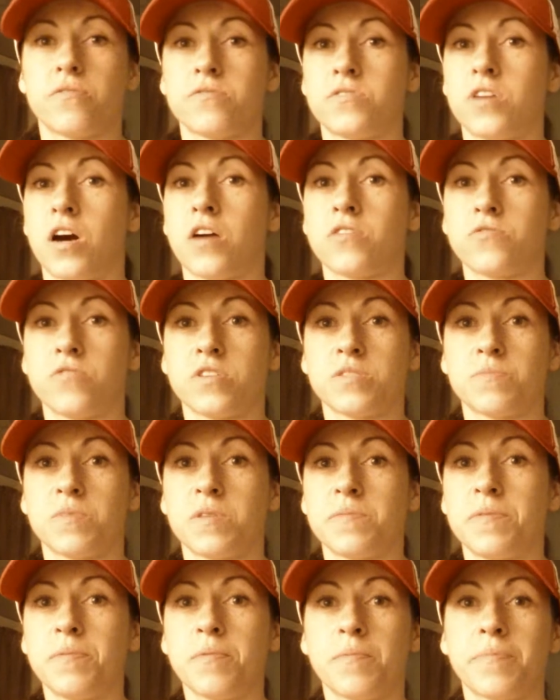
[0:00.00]
talking to as
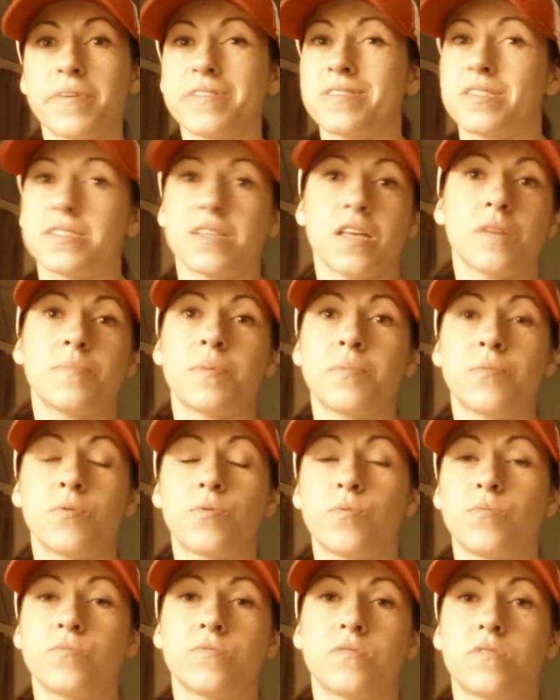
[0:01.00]
many people, because there's a lot of people
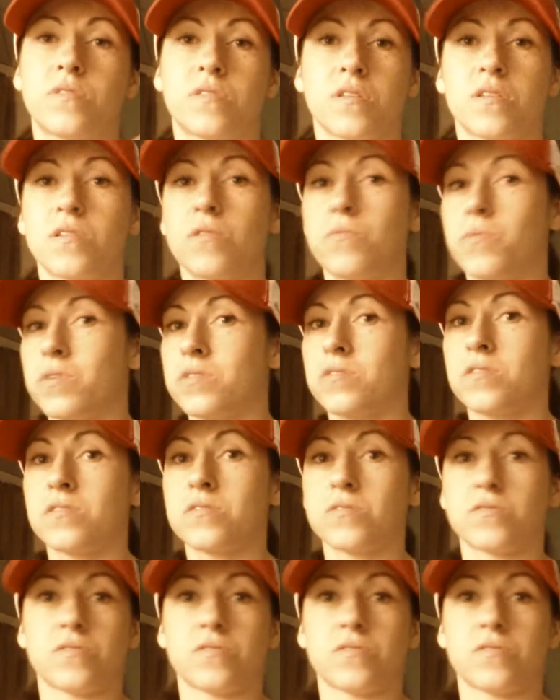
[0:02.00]
who they don't want this,